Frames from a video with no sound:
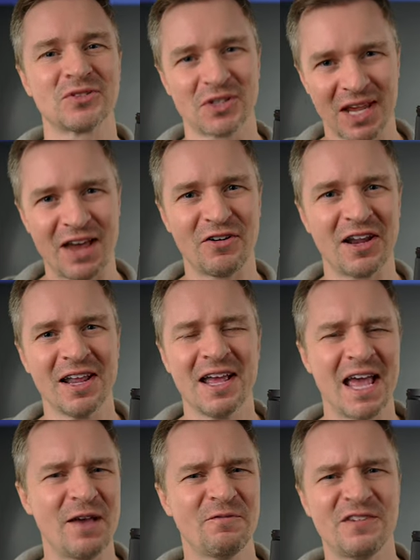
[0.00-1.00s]
So you have an
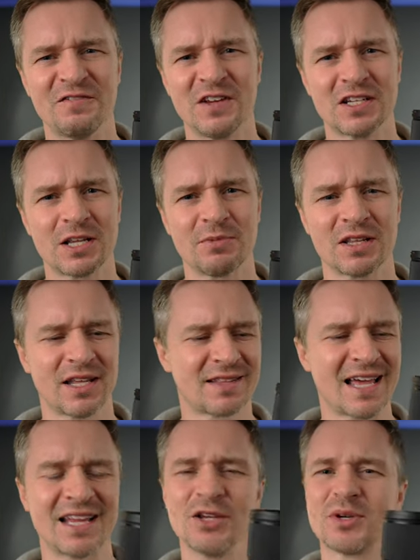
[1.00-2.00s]
M50, something like
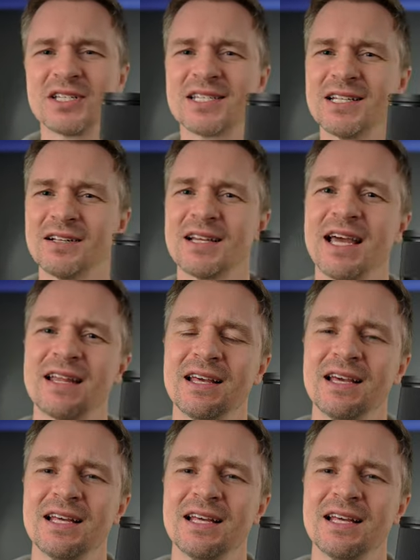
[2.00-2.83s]
that, you can still get